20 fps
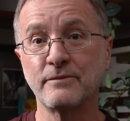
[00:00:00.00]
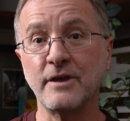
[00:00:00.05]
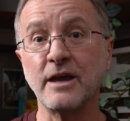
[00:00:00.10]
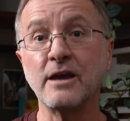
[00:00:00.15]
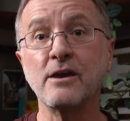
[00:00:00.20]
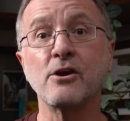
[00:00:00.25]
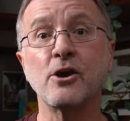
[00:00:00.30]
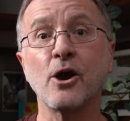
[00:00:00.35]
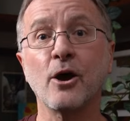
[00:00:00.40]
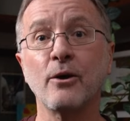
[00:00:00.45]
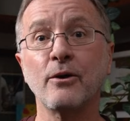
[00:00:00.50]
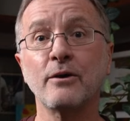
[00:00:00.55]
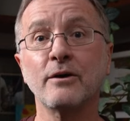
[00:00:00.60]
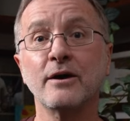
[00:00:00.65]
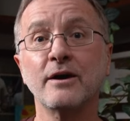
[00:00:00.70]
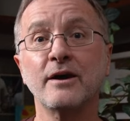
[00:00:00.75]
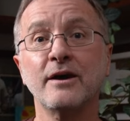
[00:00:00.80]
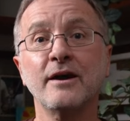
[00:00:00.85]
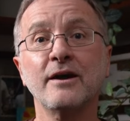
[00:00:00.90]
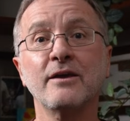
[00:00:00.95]
There you go.
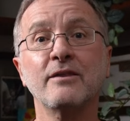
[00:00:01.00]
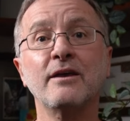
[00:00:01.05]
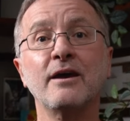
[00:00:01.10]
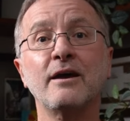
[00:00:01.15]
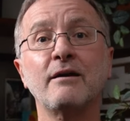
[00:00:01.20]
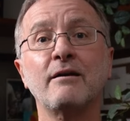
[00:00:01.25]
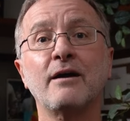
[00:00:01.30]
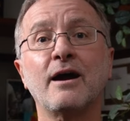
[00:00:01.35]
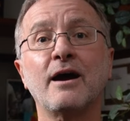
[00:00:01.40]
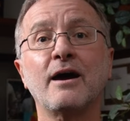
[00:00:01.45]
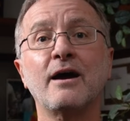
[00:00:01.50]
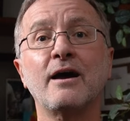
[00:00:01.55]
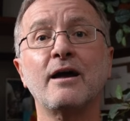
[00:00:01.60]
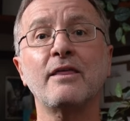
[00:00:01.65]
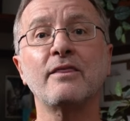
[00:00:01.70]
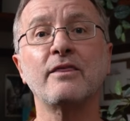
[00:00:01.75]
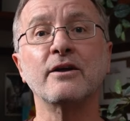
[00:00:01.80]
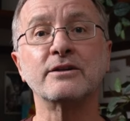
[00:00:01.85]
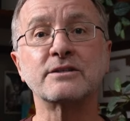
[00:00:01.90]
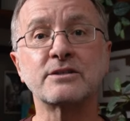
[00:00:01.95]
There
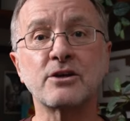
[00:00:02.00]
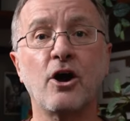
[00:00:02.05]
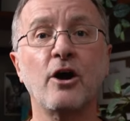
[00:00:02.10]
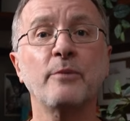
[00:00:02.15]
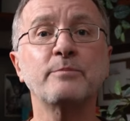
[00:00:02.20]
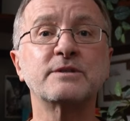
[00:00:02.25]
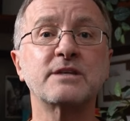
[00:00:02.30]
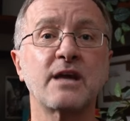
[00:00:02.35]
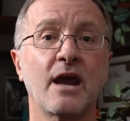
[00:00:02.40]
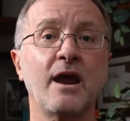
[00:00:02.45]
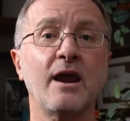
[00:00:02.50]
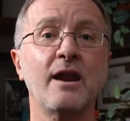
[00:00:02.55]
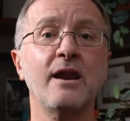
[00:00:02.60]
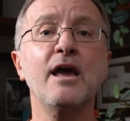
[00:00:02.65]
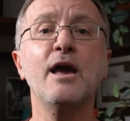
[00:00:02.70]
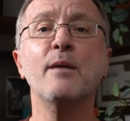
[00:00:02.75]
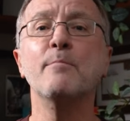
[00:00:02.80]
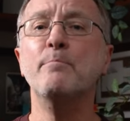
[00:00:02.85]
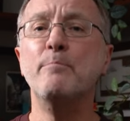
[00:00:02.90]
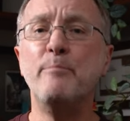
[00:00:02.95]
are the top 10
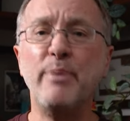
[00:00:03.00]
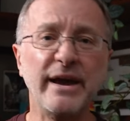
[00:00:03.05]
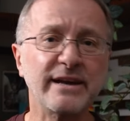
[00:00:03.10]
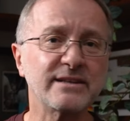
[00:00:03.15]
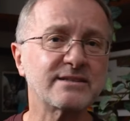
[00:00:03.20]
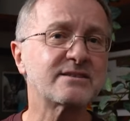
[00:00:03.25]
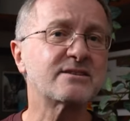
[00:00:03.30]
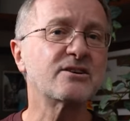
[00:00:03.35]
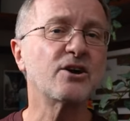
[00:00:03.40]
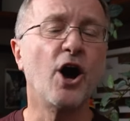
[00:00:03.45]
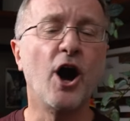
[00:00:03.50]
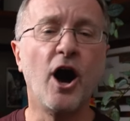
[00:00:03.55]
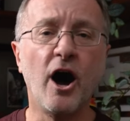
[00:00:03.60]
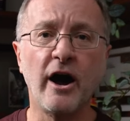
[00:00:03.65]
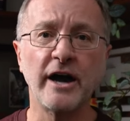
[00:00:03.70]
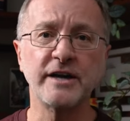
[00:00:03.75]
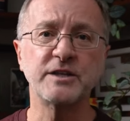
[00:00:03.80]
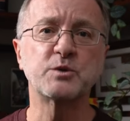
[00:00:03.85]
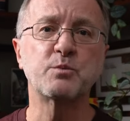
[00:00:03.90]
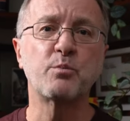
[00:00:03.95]
best
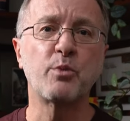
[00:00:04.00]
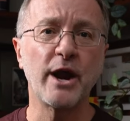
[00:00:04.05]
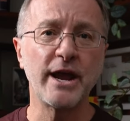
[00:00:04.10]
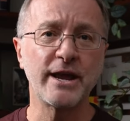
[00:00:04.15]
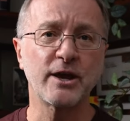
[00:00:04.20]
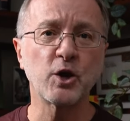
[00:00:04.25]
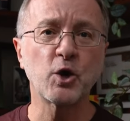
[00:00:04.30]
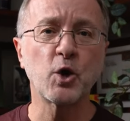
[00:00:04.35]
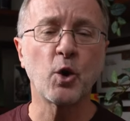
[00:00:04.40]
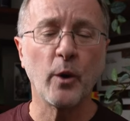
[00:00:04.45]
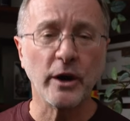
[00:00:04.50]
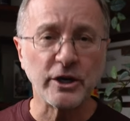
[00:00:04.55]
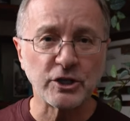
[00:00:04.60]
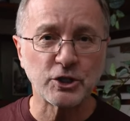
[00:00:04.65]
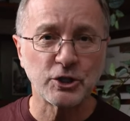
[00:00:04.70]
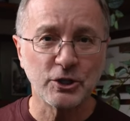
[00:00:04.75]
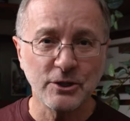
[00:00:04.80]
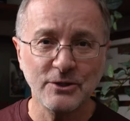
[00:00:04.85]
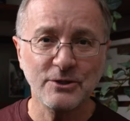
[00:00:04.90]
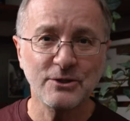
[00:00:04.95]
icebreaker
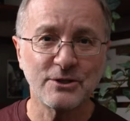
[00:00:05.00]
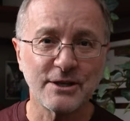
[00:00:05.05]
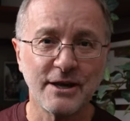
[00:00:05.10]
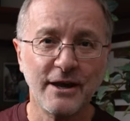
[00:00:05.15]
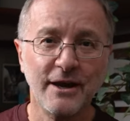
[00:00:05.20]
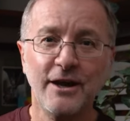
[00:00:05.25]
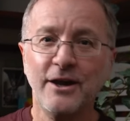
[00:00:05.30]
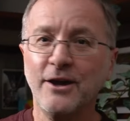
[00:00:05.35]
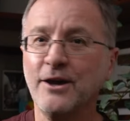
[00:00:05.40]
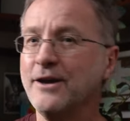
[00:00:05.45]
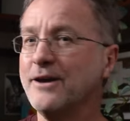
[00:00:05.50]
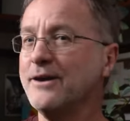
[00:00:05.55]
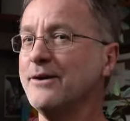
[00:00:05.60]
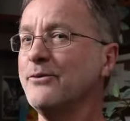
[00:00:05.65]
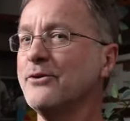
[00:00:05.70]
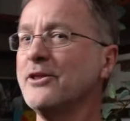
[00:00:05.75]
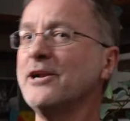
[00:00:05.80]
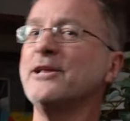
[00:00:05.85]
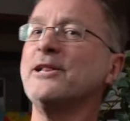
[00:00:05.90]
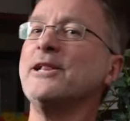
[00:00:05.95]
questions
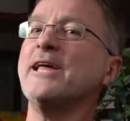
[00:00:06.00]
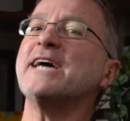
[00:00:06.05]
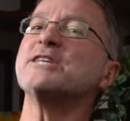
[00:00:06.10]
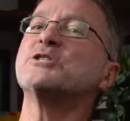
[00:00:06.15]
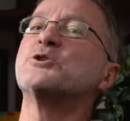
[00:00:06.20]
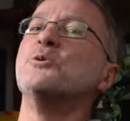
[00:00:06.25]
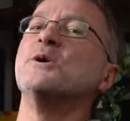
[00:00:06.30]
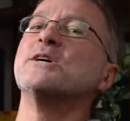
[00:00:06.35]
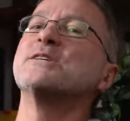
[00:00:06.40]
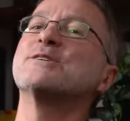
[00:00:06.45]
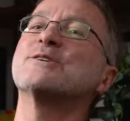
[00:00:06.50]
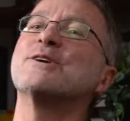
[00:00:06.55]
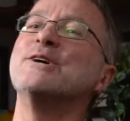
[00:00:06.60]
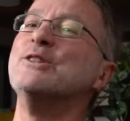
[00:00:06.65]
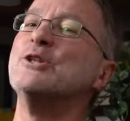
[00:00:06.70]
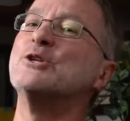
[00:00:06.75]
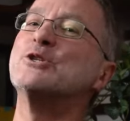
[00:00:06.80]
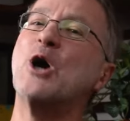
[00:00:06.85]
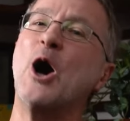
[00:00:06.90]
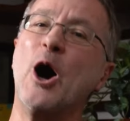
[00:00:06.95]
with a little asterisk
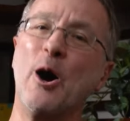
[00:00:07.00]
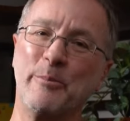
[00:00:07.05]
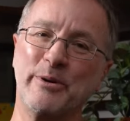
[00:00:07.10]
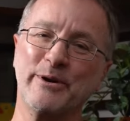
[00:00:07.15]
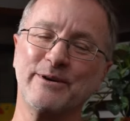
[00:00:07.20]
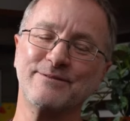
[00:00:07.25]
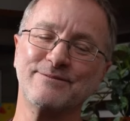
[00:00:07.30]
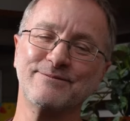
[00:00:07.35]
in the top.